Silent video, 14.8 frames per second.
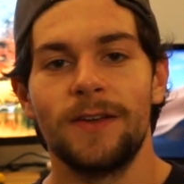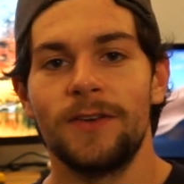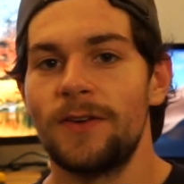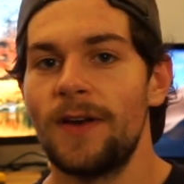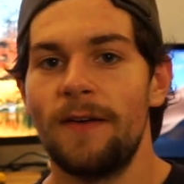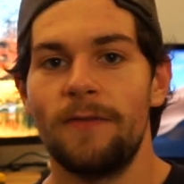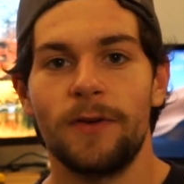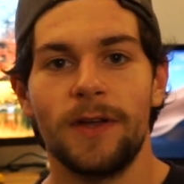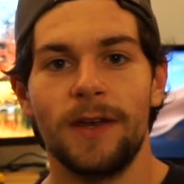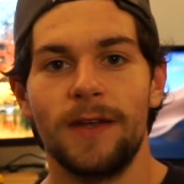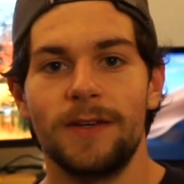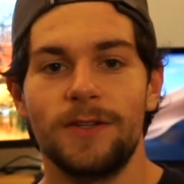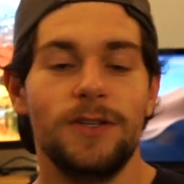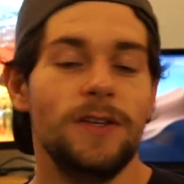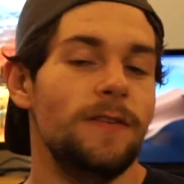you're never going to
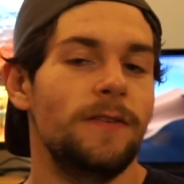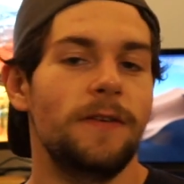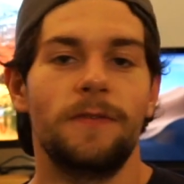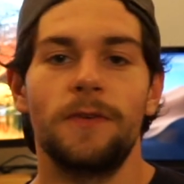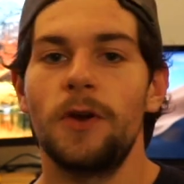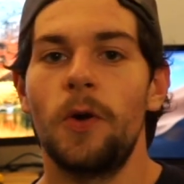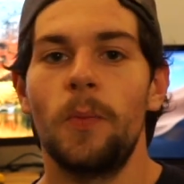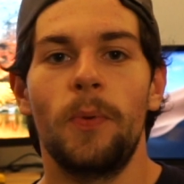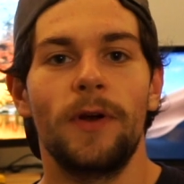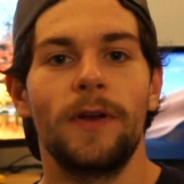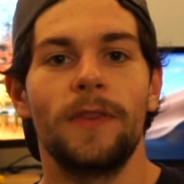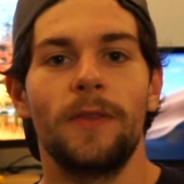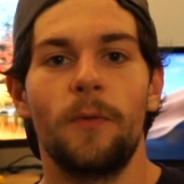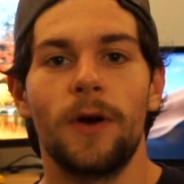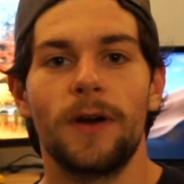achieve it if you don't put
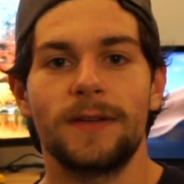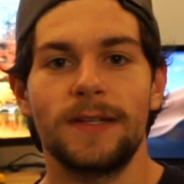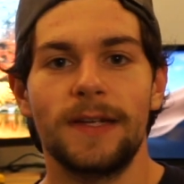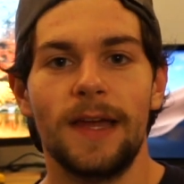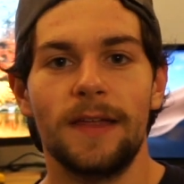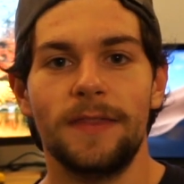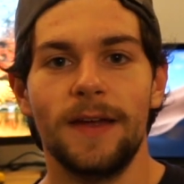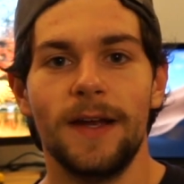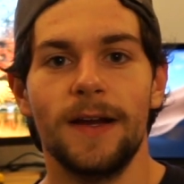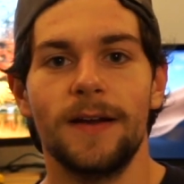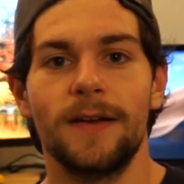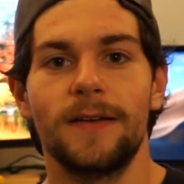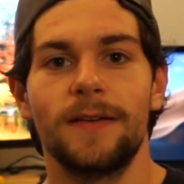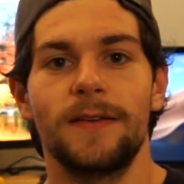in the work to get there.